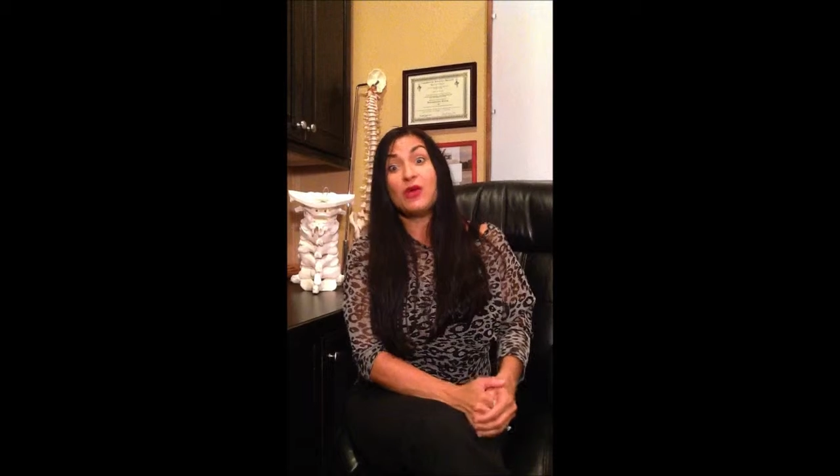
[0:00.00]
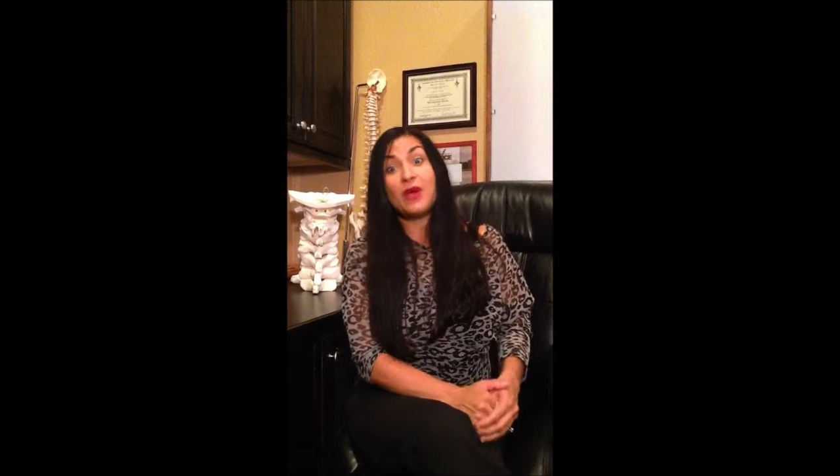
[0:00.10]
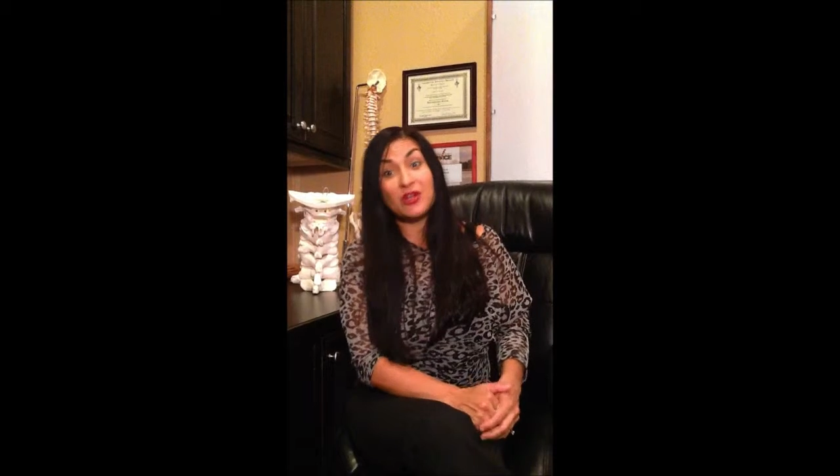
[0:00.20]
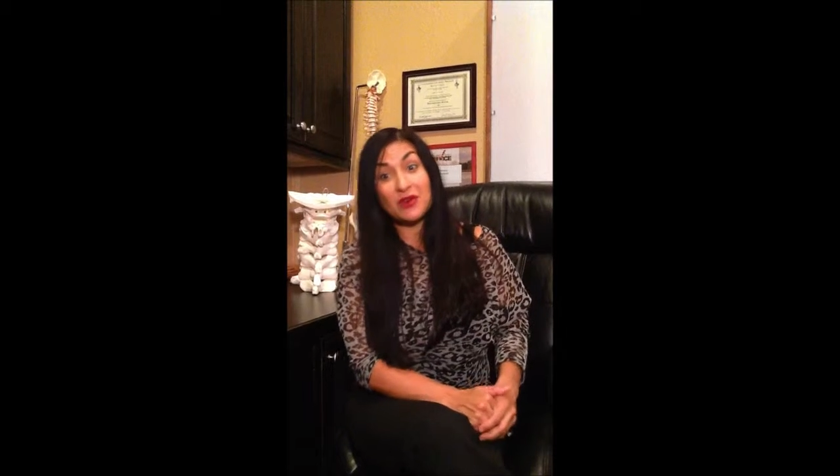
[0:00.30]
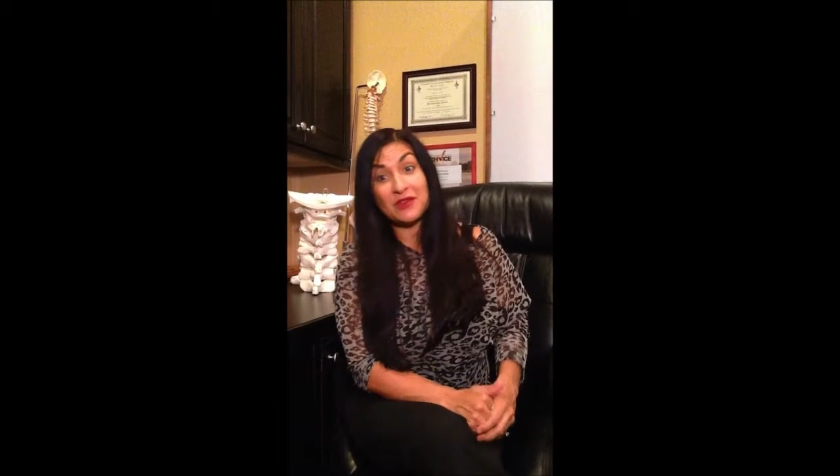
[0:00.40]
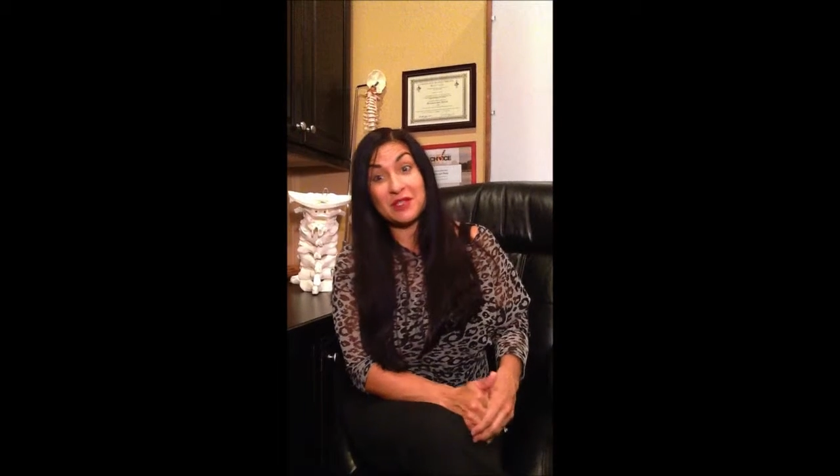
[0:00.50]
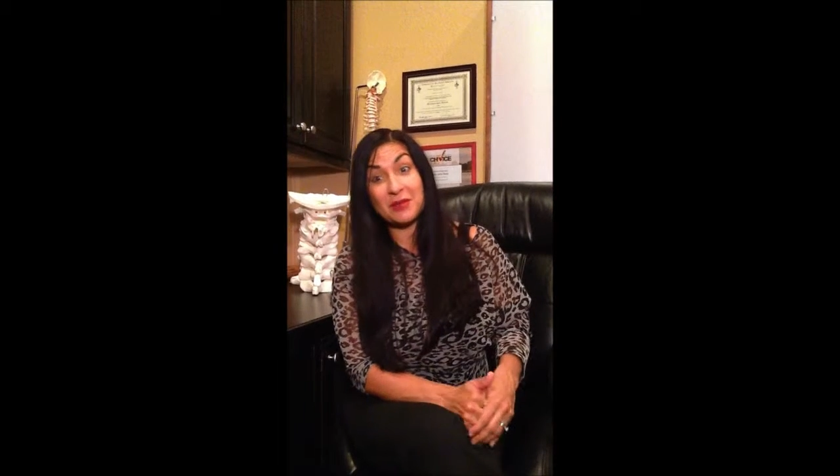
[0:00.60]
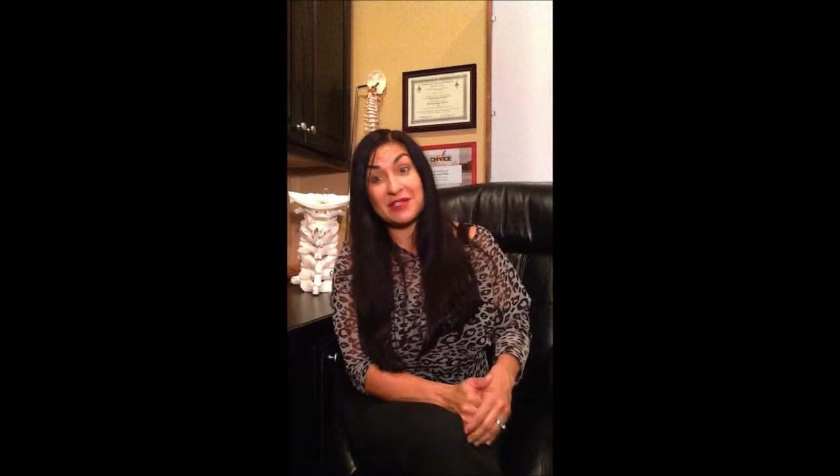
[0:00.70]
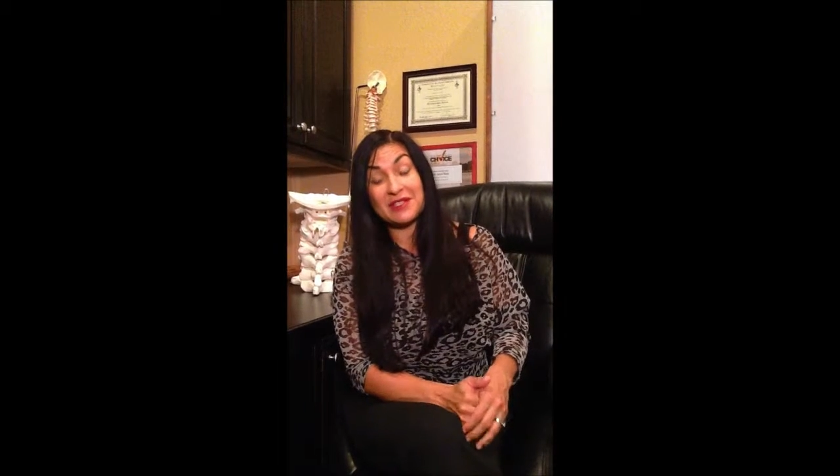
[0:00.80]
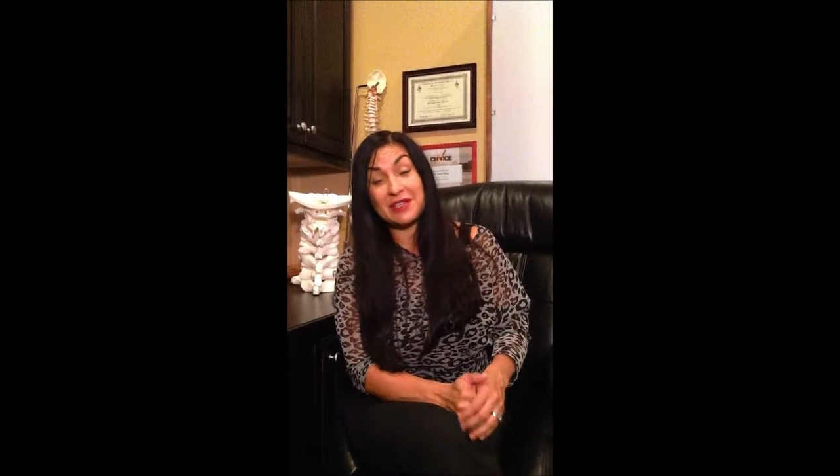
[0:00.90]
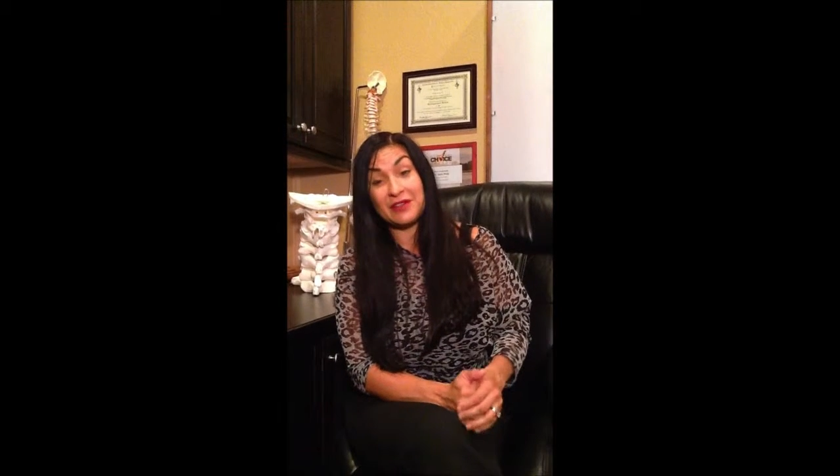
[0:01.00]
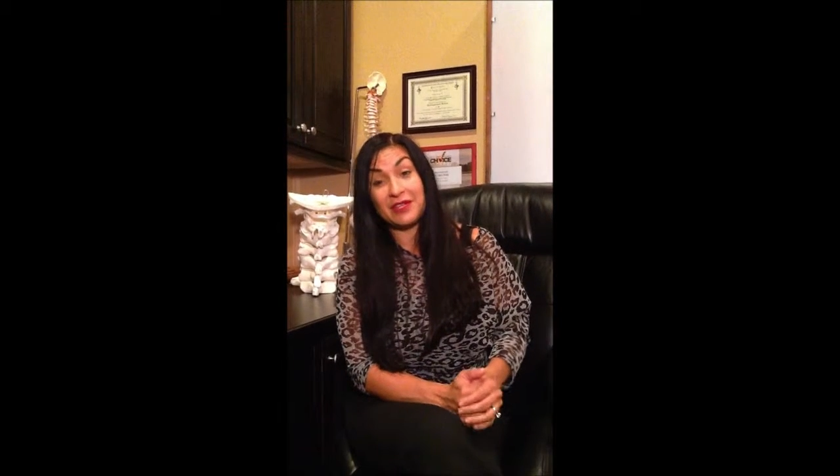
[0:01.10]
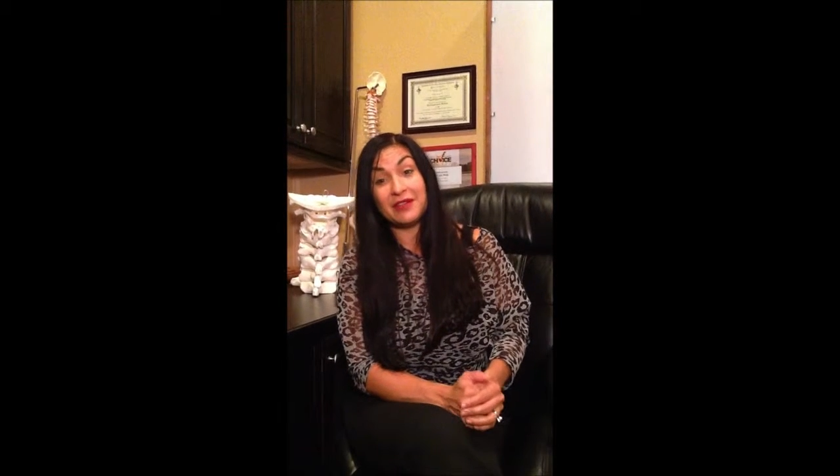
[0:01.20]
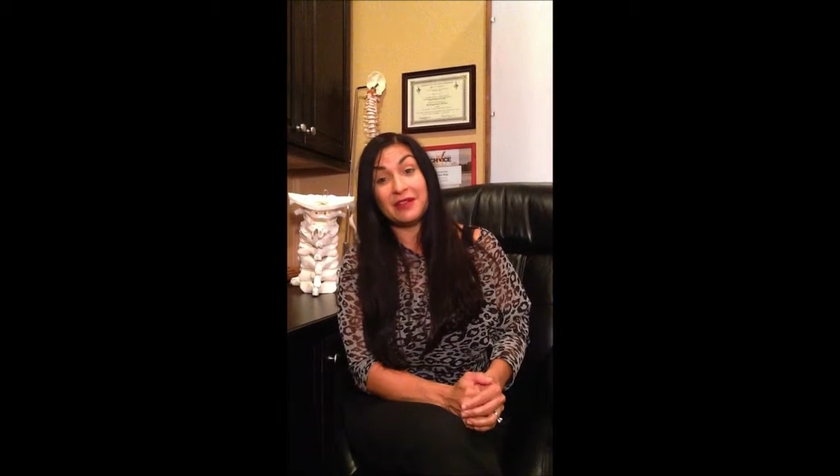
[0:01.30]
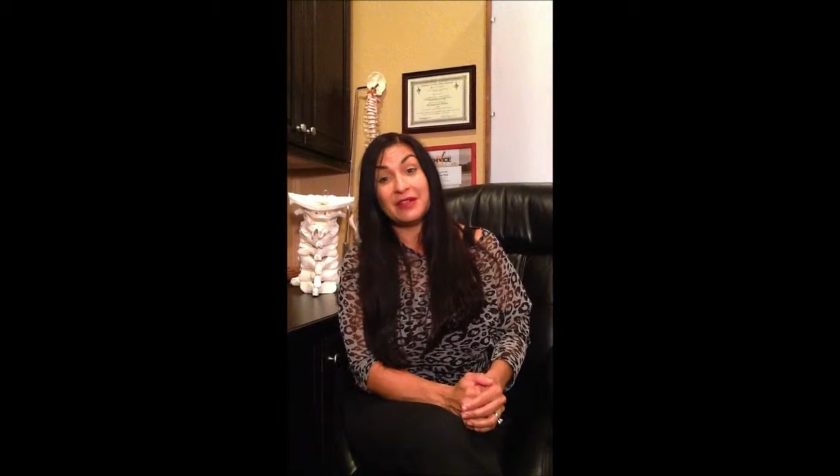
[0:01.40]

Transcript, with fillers: do I know if someone's stealing?